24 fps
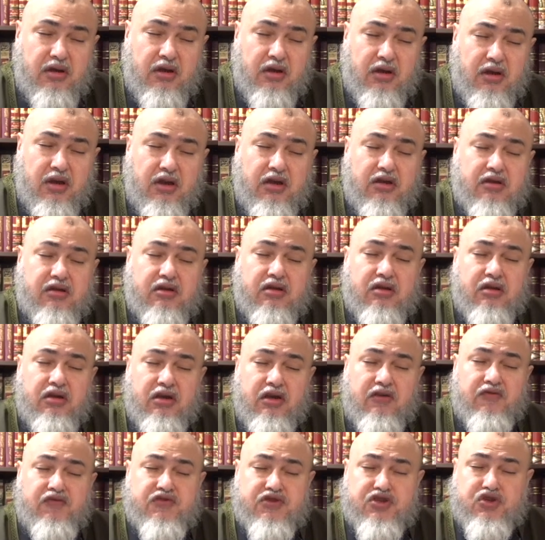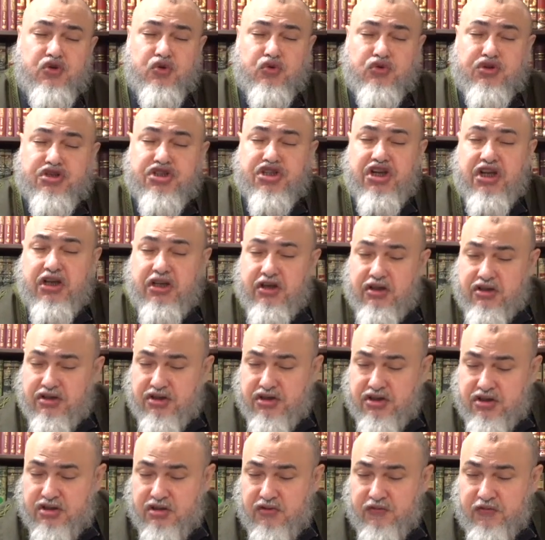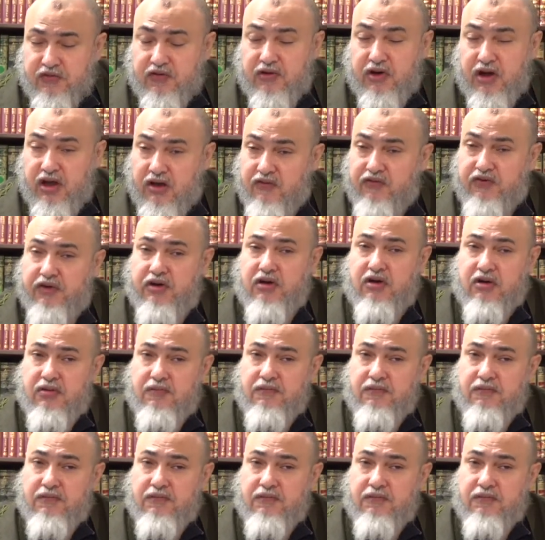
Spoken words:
it leaves you changed forever.